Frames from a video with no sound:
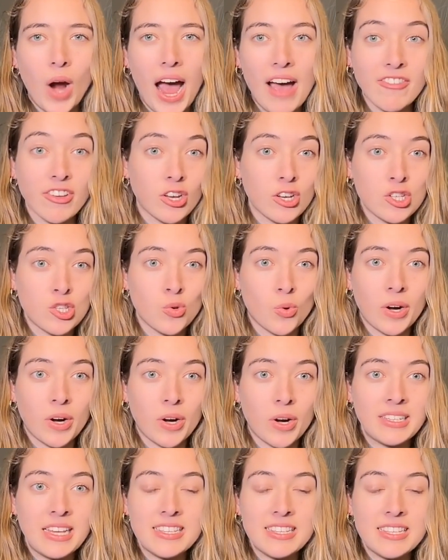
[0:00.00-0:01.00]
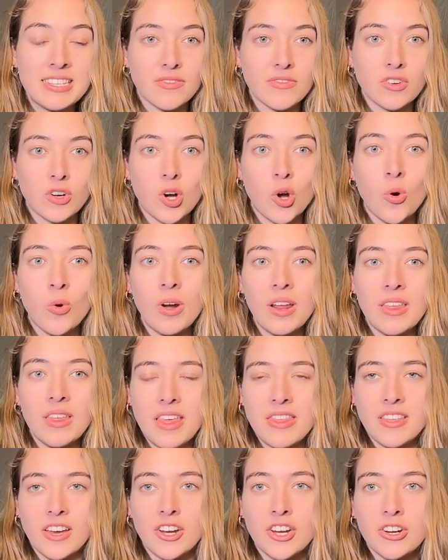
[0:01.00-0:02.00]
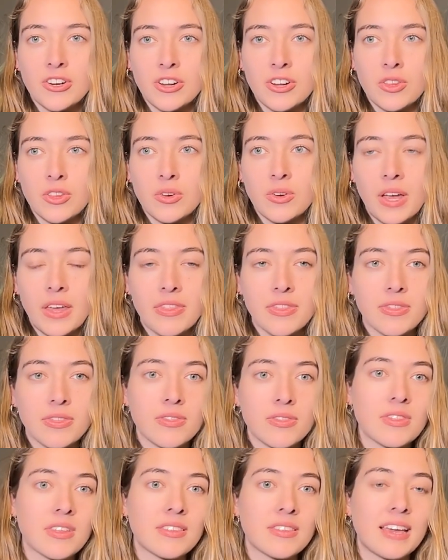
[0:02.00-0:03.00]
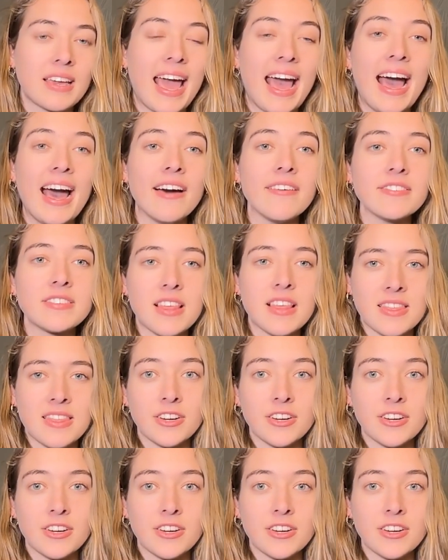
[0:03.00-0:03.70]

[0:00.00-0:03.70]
having historic seasons of their own in the Thunder and the Cavs.